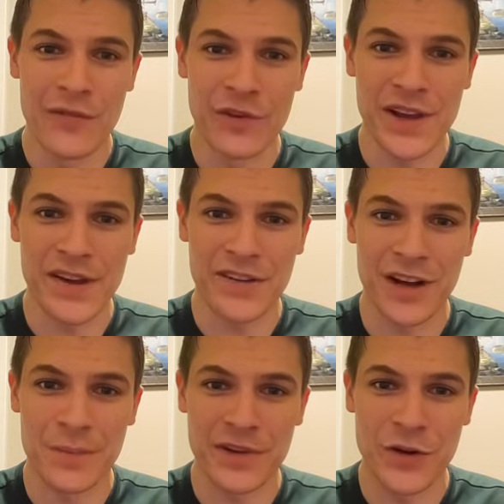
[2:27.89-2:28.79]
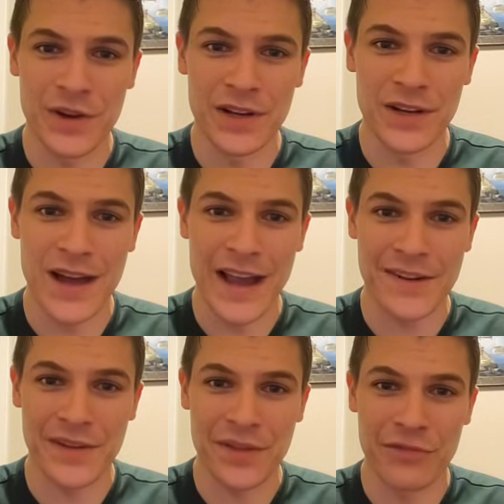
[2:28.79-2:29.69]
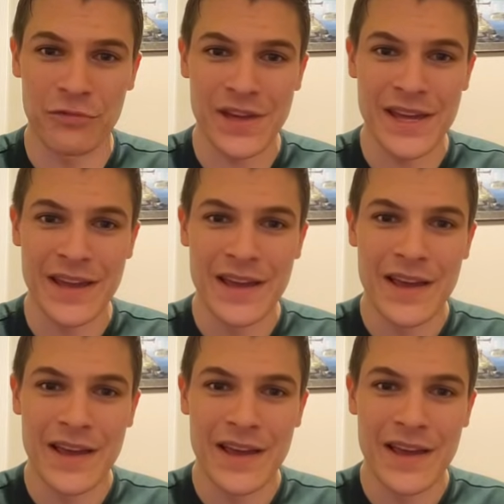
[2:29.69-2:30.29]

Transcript: For each comm tower, you can lock actually 3.